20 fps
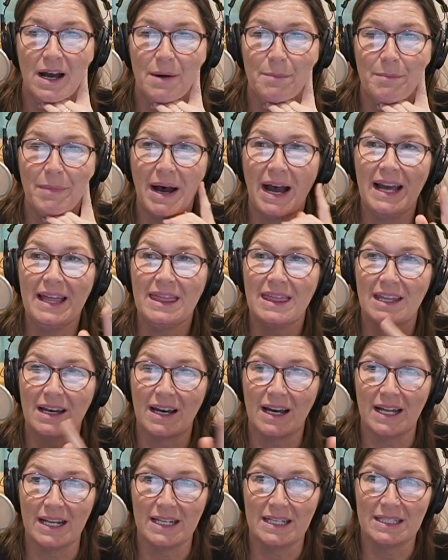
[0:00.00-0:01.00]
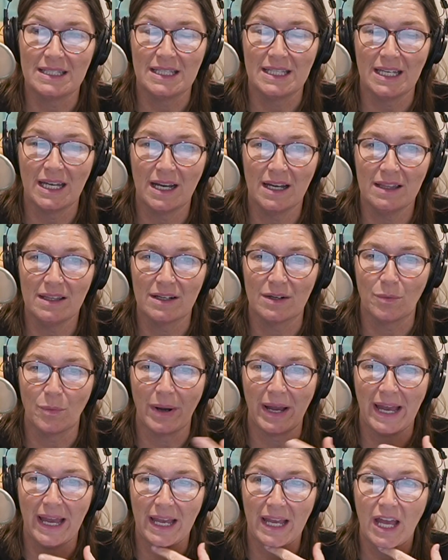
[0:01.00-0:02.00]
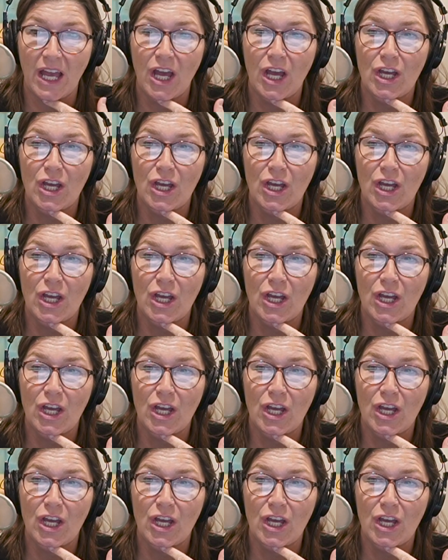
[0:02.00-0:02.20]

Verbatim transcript: My thought is the other way.